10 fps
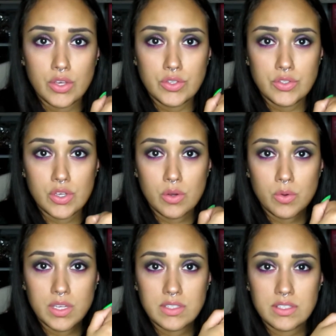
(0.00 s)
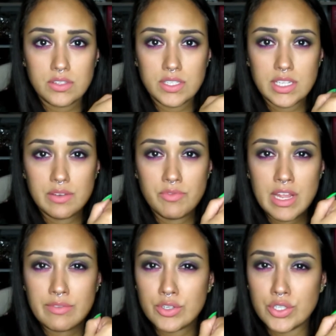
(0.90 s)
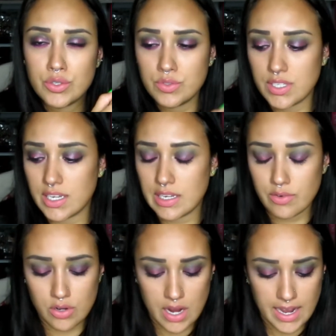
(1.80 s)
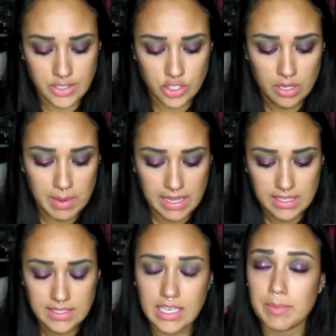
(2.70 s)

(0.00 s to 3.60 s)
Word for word: So considering that I've never used any of her eyeshadow palettes,